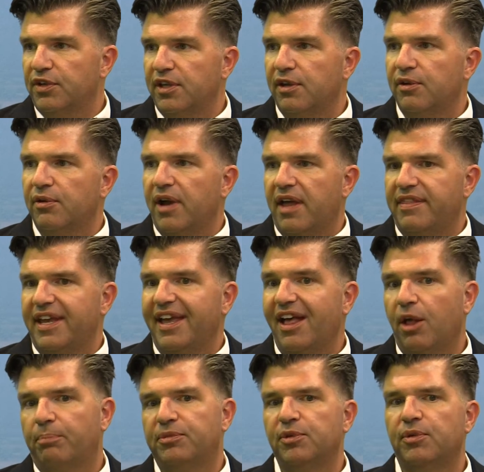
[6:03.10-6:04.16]
you and they
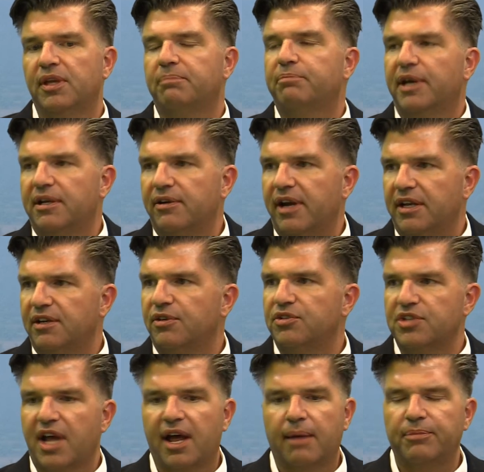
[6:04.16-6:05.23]
help you get better at your
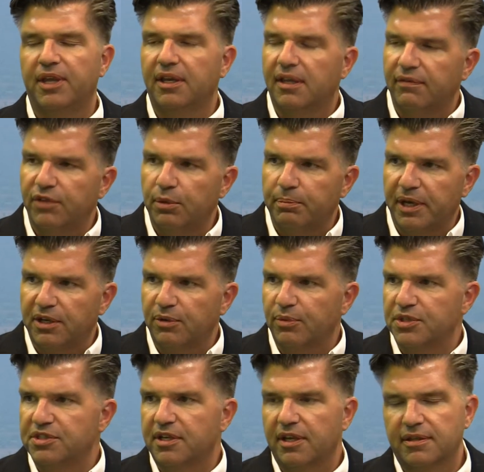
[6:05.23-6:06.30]
job. They give you better
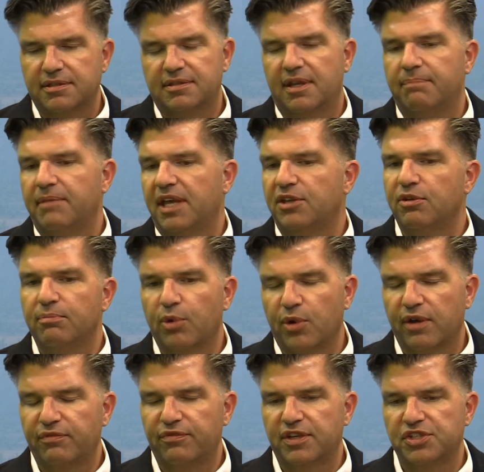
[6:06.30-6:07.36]
results. They make you
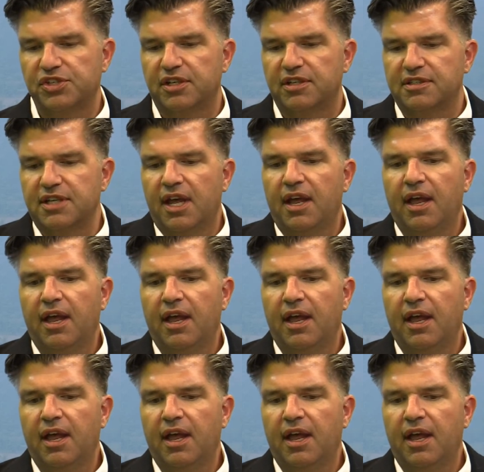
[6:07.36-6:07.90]
more efficient.